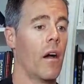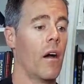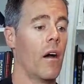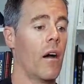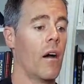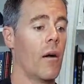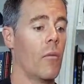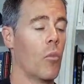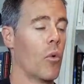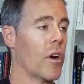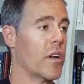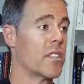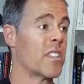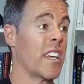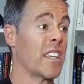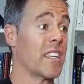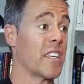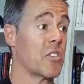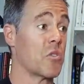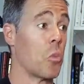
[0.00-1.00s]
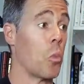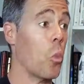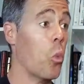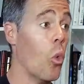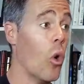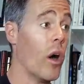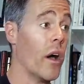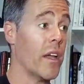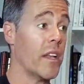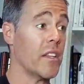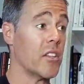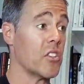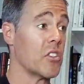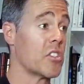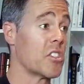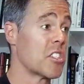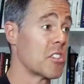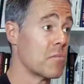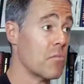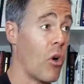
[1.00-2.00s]
um, where it's like this one
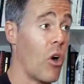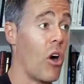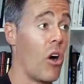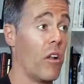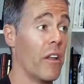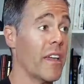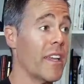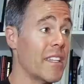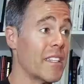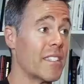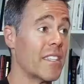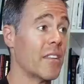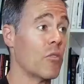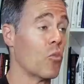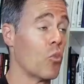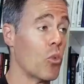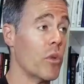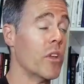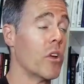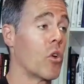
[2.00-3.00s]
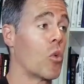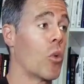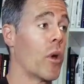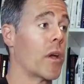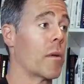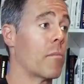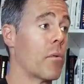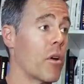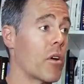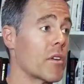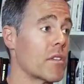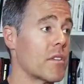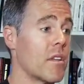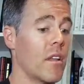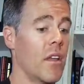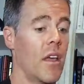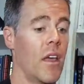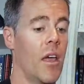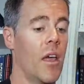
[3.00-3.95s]
small, instant, real quick burst.